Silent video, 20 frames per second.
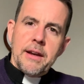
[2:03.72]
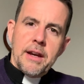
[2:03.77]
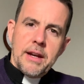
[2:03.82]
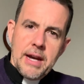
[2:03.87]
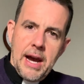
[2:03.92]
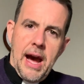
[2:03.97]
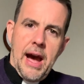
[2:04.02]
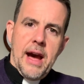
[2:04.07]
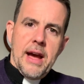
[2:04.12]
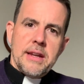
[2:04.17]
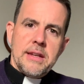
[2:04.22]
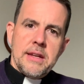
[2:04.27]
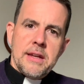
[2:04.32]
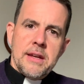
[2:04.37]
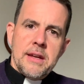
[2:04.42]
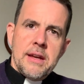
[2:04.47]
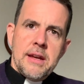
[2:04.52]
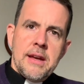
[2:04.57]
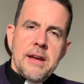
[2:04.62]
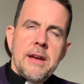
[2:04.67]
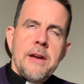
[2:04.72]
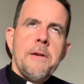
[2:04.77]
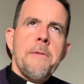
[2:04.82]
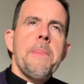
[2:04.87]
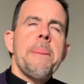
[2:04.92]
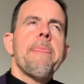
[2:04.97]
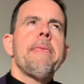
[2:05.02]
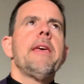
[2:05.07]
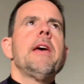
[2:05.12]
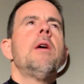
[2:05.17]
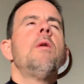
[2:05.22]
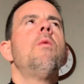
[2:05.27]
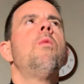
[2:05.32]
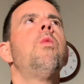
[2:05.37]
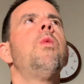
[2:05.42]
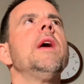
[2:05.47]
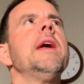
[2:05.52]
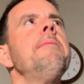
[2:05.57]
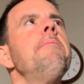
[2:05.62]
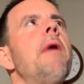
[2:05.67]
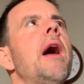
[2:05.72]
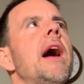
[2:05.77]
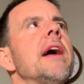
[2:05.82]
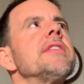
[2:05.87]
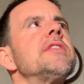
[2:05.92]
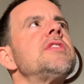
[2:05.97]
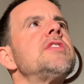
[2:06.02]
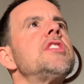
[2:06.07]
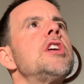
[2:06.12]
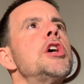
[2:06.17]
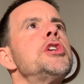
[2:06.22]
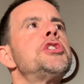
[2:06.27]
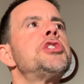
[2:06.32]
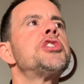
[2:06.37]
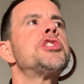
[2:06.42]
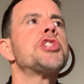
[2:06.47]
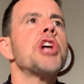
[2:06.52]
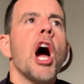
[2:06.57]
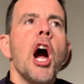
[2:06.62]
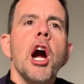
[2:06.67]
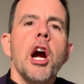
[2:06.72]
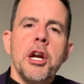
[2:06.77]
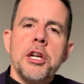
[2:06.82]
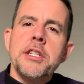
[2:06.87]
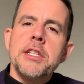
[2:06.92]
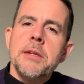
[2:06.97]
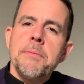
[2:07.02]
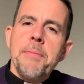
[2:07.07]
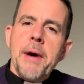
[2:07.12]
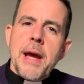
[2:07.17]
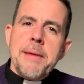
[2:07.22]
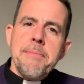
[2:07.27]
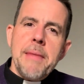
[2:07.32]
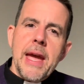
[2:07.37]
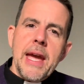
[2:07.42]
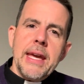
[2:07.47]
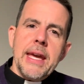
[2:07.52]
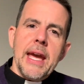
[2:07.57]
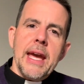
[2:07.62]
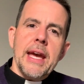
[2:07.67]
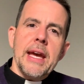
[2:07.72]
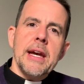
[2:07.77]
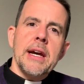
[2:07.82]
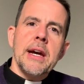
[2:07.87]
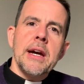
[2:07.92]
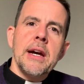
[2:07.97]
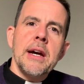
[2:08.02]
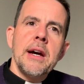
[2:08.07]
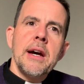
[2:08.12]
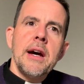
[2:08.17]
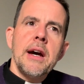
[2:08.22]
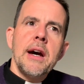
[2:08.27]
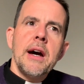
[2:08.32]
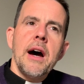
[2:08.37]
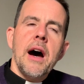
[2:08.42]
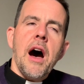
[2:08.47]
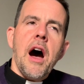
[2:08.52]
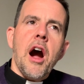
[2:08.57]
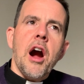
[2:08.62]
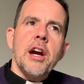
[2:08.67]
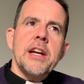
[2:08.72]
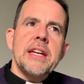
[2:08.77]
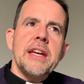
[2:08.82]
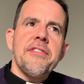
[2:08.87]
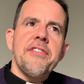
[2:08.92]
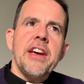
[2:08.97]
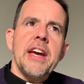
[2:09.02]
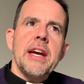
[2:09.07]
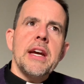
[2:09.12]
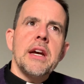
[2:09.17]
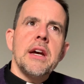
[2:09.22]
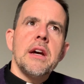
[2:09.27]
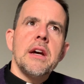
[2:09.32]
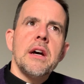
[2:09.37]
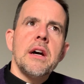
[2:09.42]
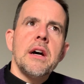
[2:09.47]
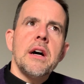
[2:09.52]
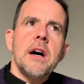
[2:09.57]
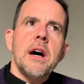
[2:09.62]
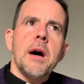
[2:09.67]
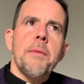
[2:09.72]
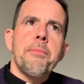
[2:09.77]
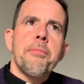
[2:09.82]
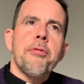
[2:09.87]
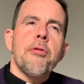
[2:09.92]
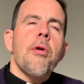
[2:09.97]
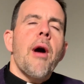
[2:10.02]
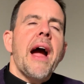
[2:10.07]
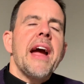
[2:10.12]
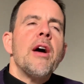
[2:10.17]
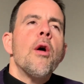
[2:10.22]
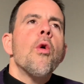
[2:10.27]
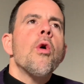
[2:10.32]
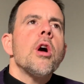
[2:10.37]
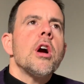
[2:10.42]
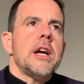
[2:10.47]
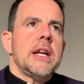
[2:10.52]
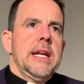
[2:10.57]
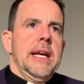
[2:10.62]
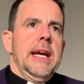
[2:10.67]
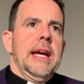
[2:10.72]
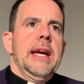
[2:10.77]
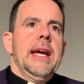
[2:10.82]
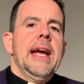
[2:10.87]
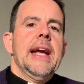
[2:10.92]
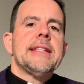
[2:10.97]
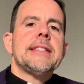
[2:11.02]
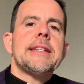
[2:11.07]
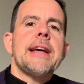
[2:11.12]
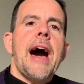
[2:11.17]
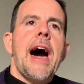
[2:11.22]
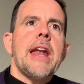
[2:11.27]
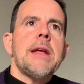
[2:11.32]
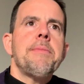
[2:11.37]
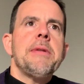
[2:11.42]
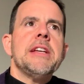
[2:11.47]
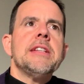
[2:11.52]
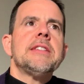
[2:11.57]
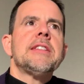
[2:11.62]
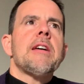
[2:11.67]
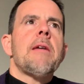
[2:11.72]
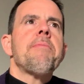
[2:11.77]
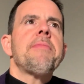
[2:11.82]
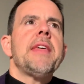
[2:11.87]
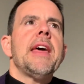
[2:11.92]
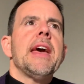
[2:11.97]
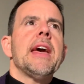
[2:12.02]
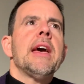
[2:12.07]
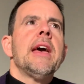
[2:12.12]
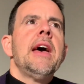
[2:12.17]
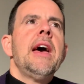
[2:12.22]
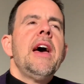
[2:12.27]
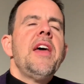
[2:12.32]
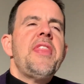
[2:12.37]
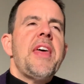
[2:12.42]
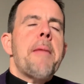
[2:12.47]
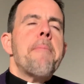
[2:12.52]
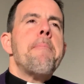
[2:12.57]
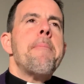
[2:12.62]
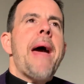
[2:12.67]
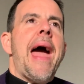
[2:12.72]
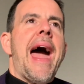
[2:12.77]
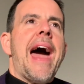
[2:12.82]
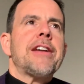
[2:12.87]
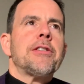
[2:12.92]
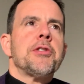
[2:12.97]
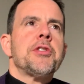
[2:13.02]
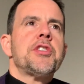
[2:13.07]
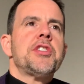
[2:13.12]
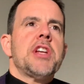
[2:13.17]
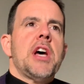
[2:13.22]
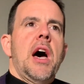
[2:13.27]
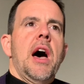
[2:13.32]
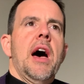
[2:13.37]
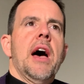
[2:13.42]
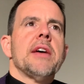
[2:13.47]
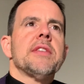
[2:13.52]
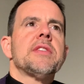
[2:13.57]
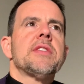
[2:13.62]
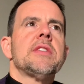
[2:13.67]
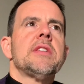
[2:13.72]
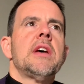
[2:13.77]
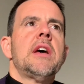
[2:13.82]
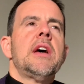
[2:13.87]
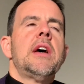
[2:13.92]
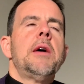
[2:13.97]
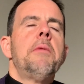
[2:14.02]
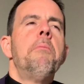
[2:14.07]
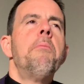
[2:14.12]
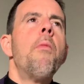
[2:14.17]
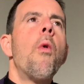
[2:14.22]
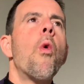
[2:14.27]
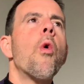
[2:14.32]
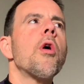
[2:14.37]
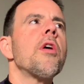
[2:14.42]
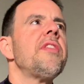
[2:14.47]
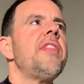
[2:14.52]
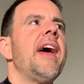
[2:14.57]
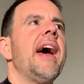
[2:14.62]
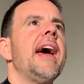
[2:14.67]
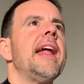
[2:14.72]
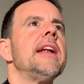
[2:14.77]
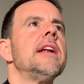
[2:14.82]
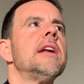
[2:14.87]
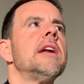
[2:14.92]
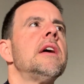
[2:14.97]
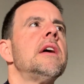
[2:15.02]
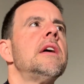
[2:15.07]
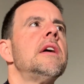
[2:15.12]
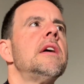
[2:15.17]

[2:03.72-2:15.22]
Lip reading: God. We must start by making our giving a priority. It's got to be something that matters to us more than